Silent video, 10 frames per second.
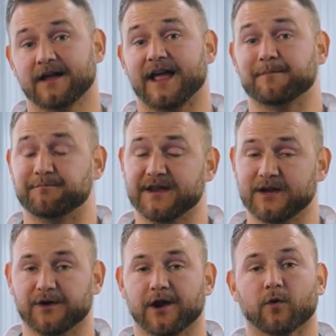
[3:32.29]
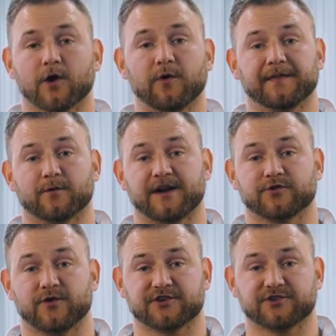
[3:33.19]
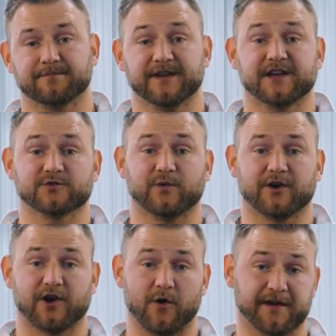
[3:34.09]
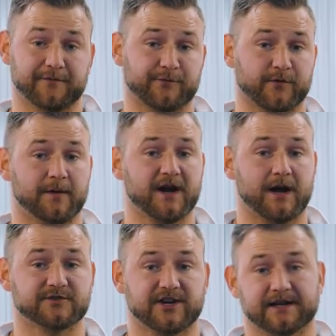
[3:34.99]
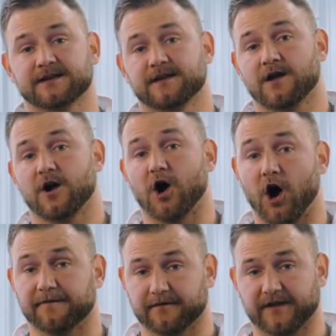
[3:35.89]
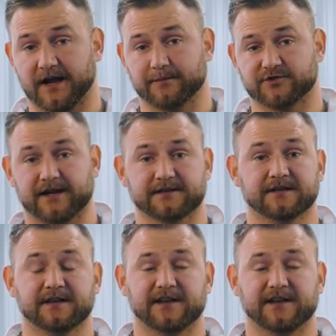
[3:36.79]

and B, we know we're going in the right direction because we are going from an object off of the object.